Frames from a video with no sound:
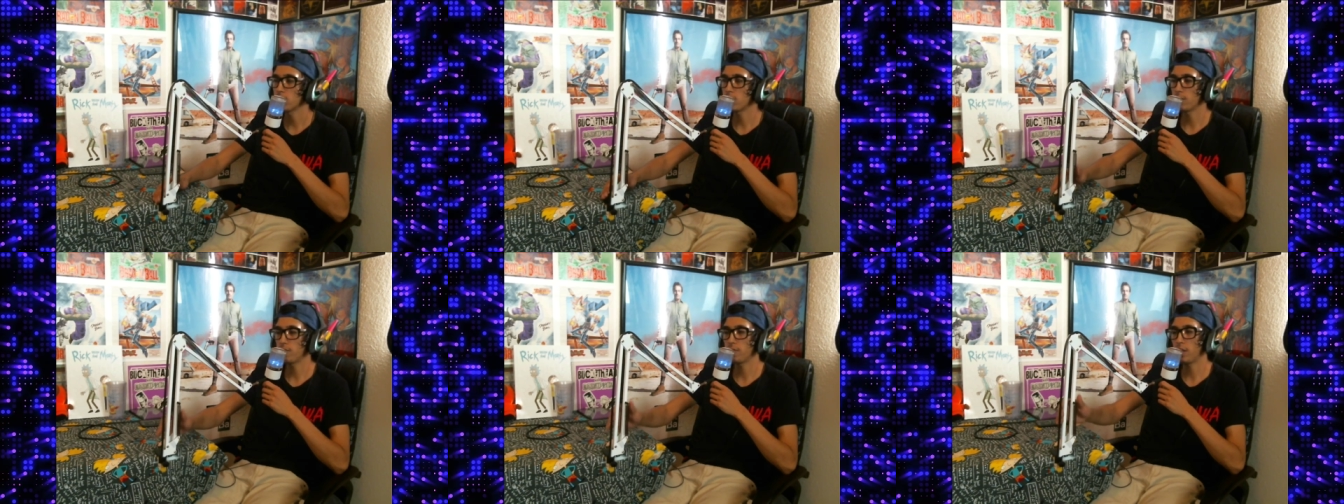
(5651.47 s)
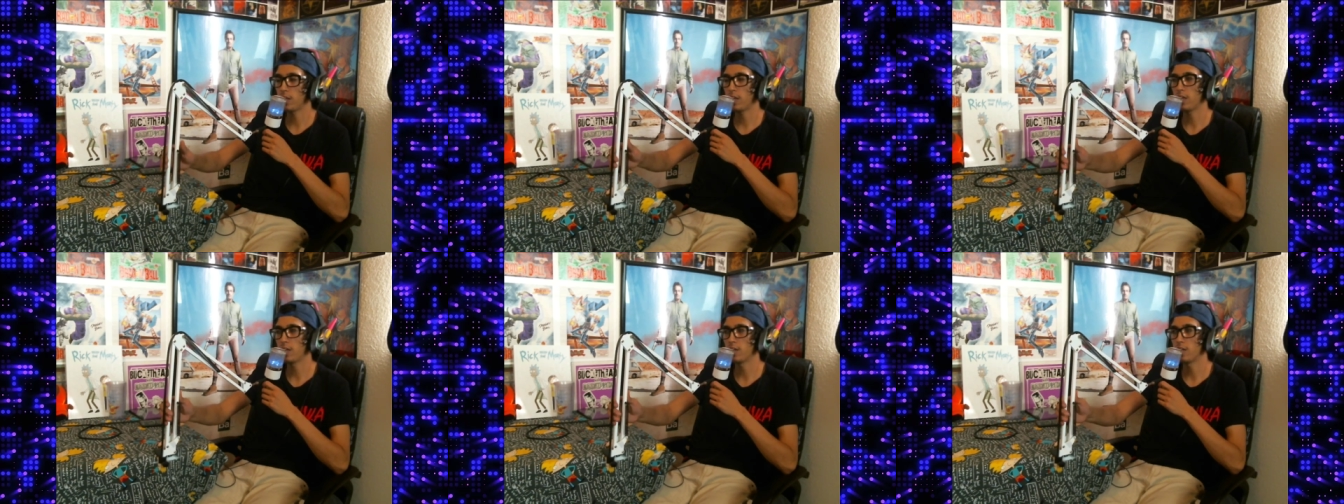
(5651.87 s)
if
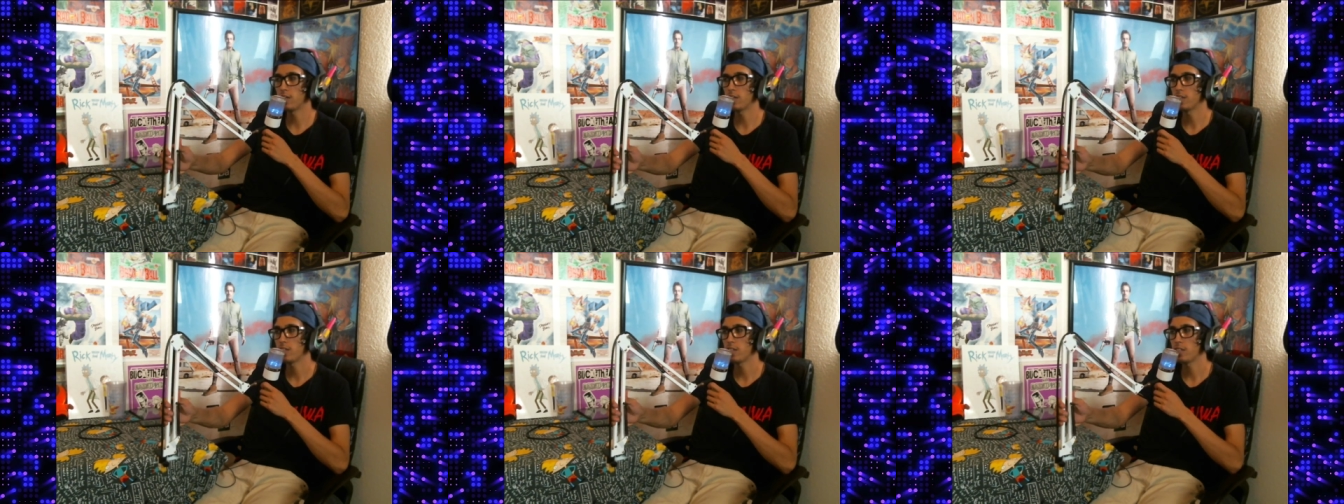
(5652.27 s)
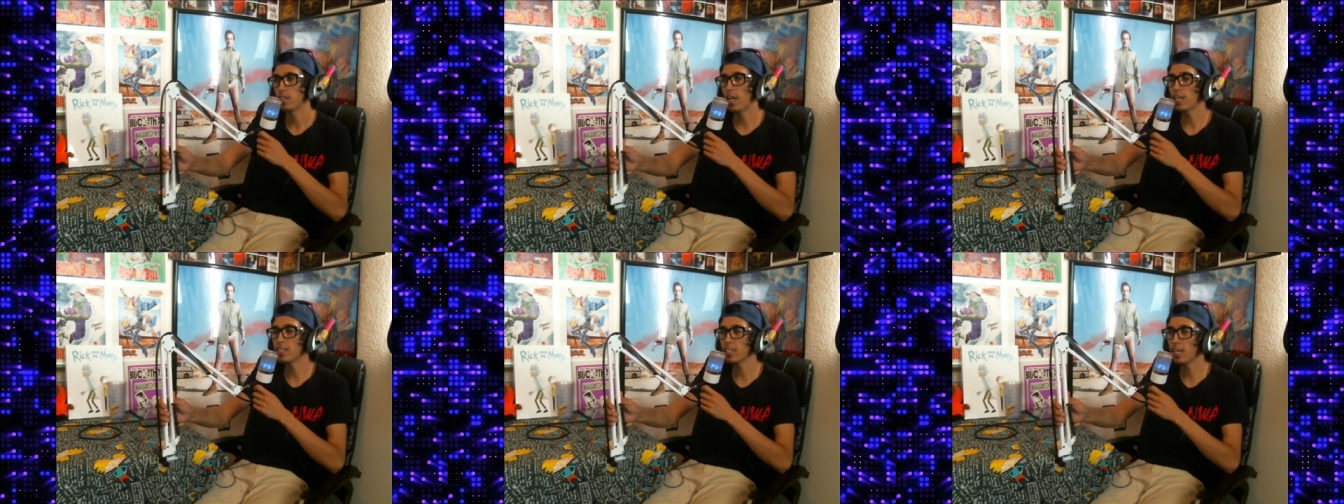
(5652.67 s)
they
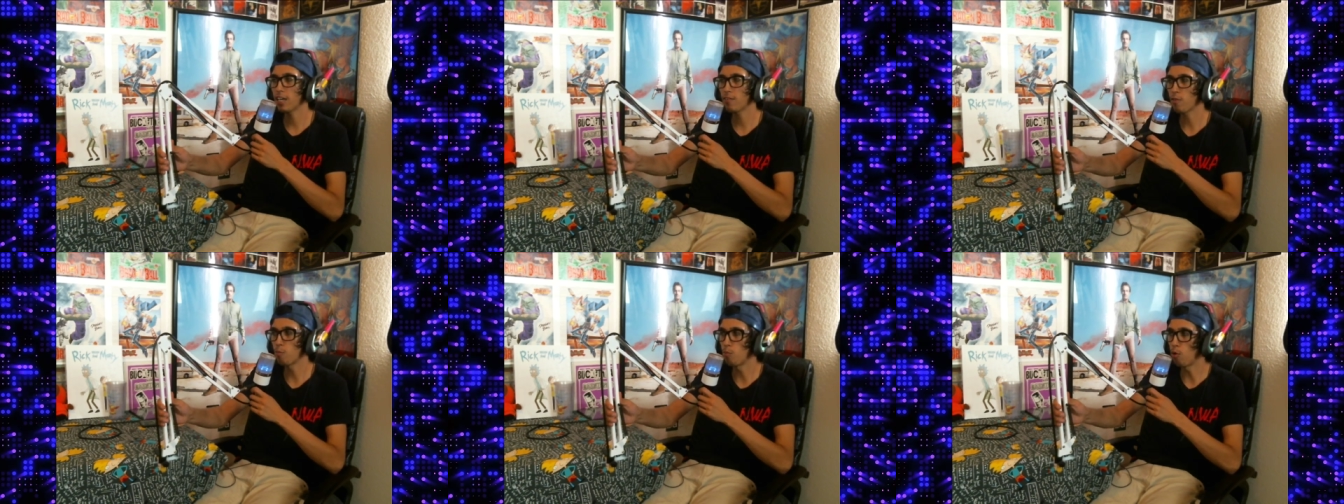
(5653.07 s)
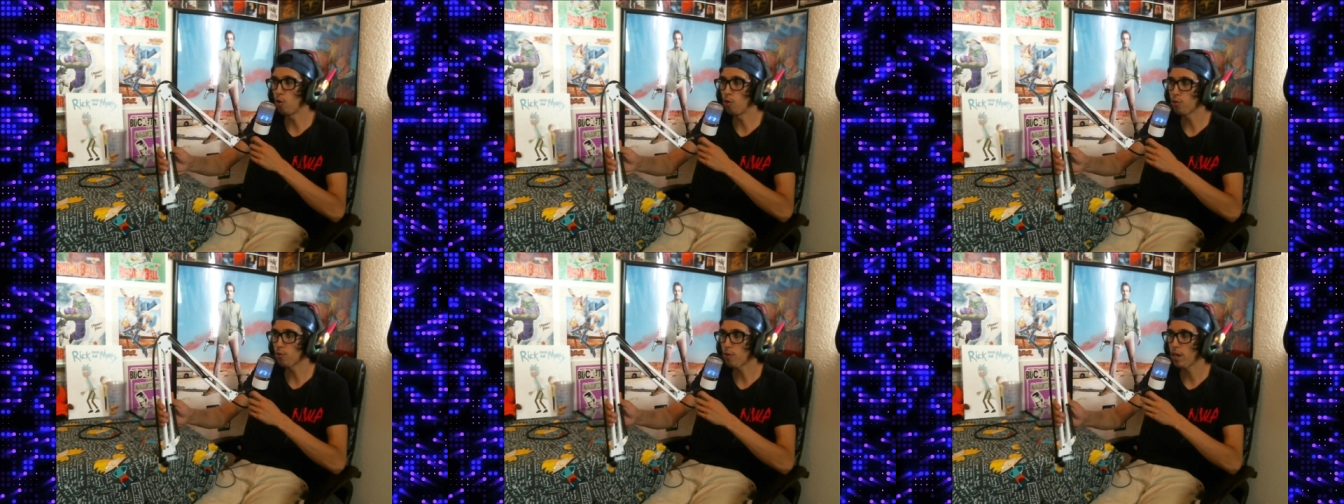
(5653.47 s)
had to get from
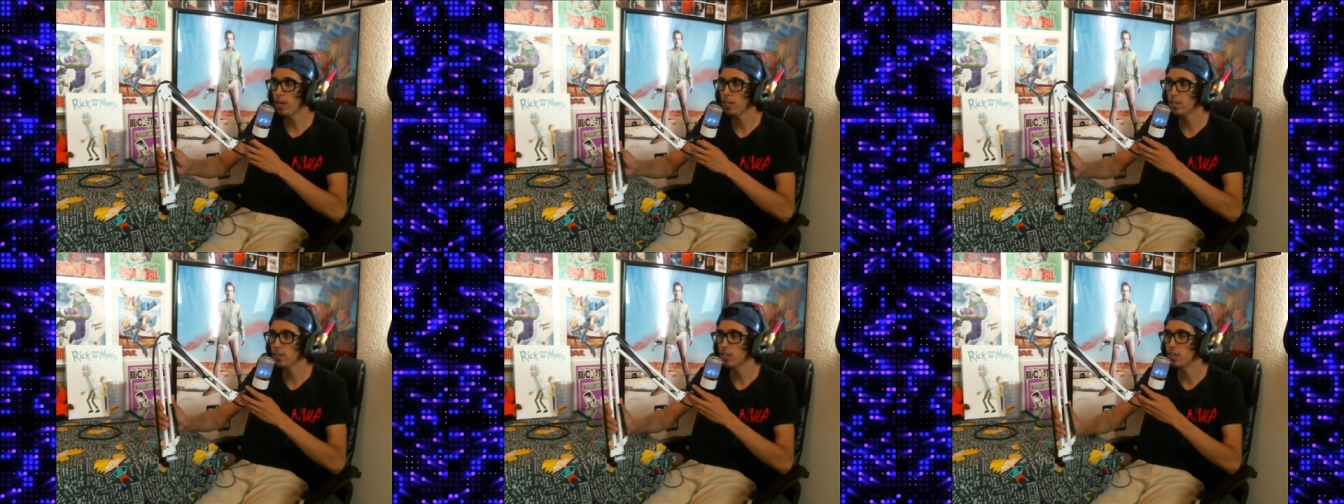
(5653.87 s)
both, right?